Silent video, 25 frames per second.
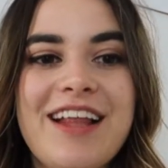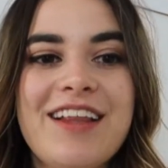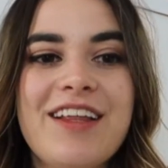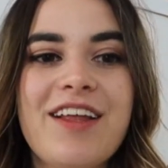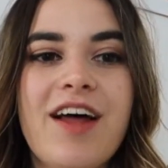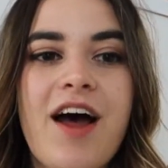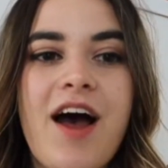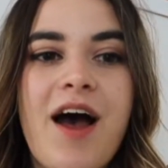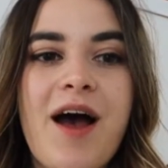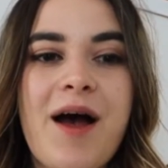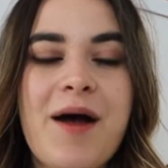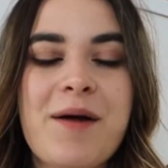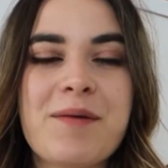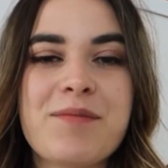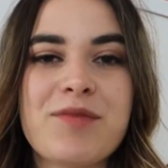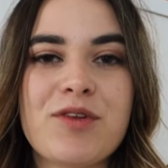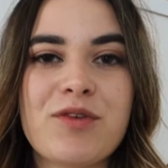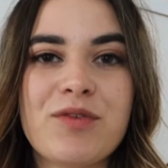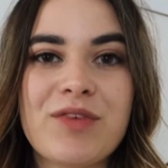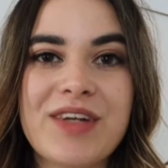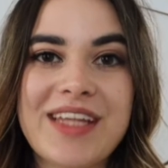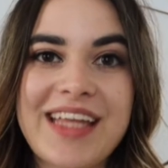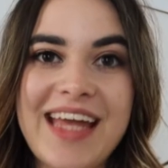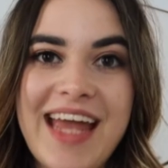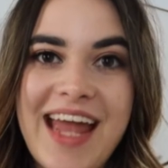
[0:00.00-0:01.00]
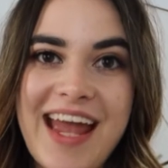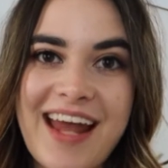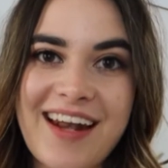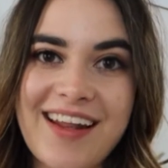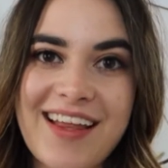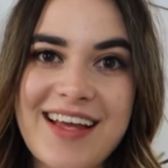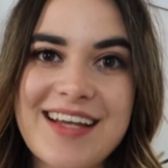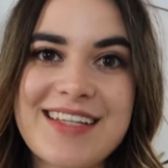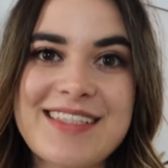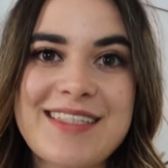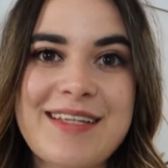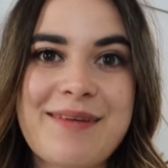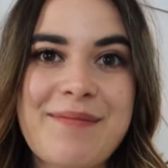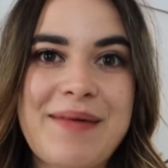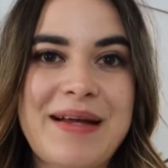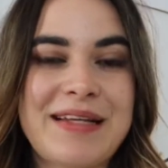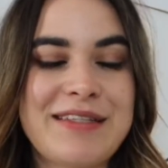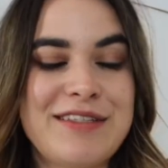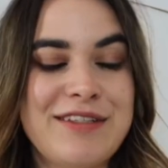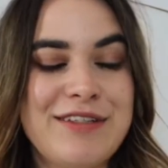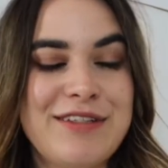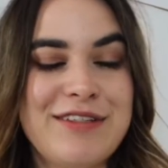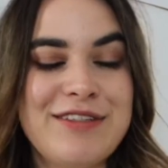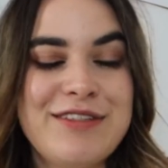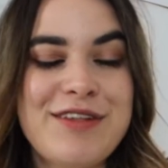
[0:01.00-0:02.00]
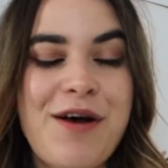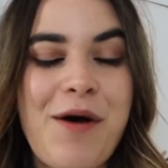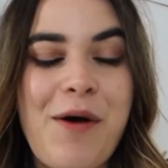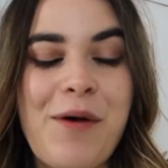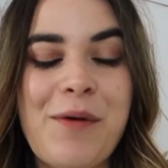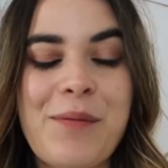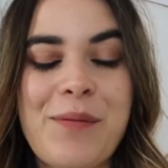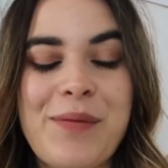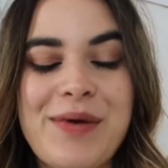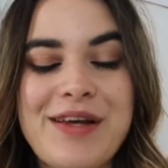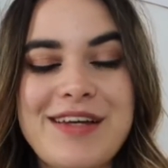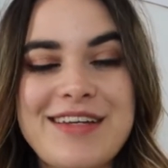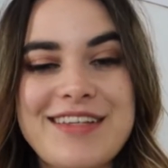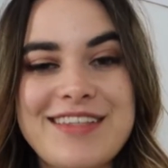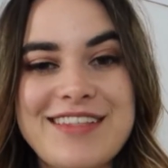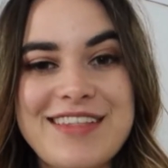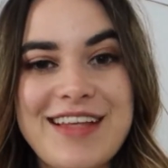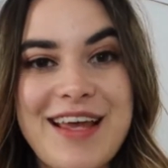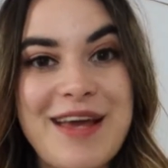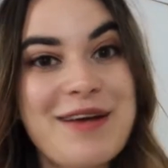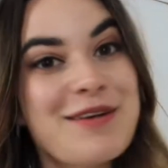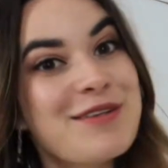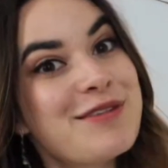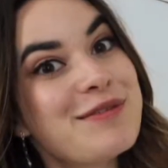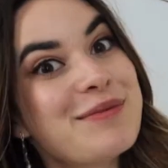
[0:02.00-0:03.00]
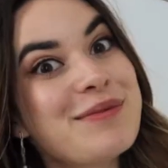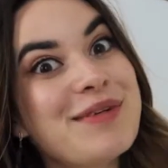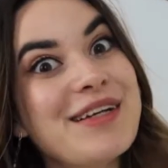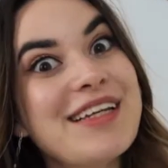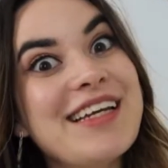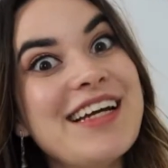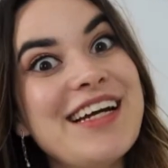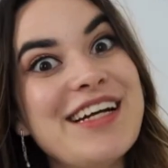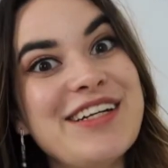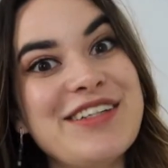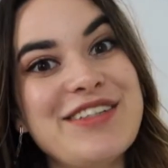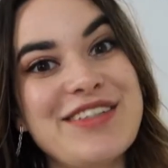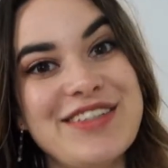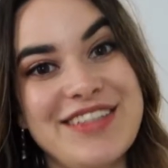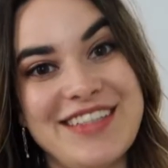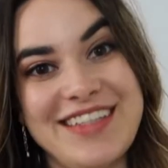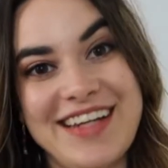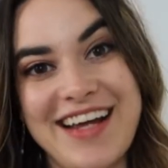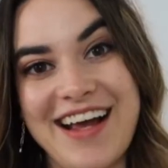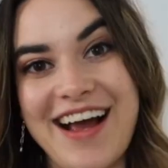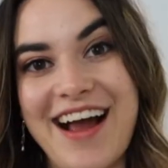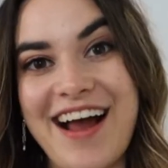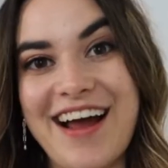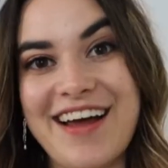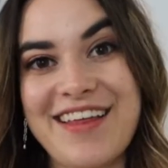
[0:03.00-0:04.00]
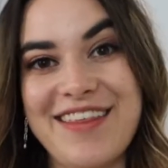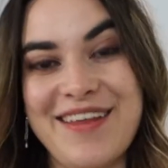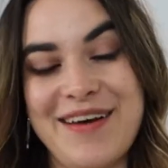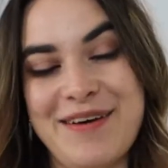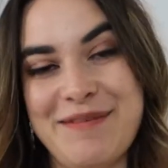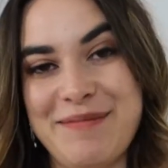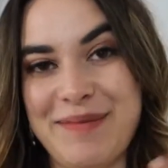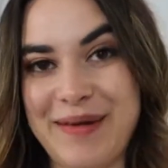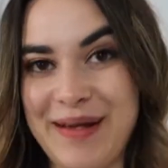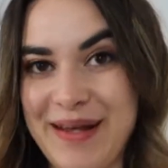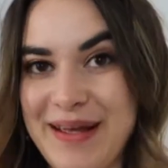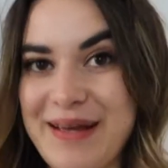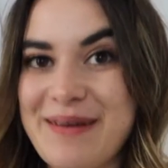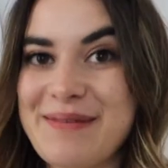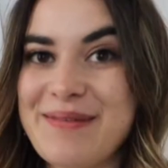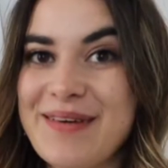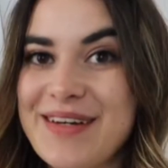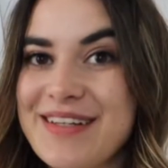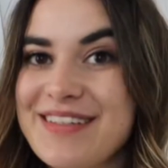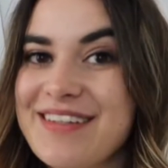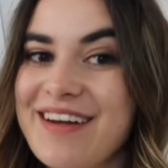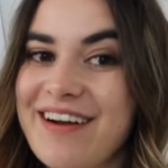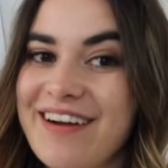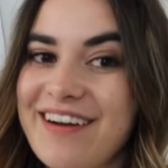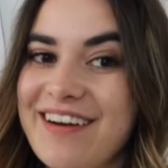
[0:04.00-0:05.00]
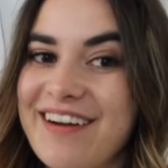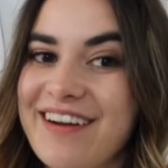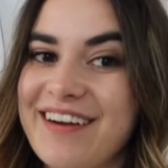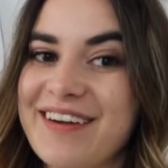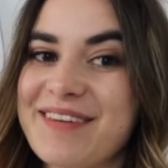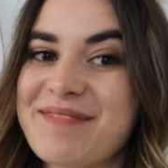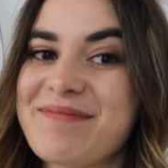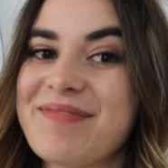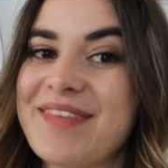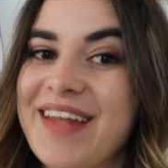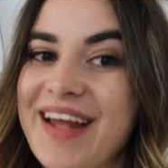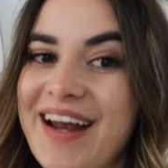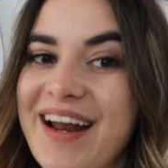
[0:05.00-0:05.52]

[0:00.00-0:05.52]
really analyze them as an adult it was really interesting, I thought, but it was harder than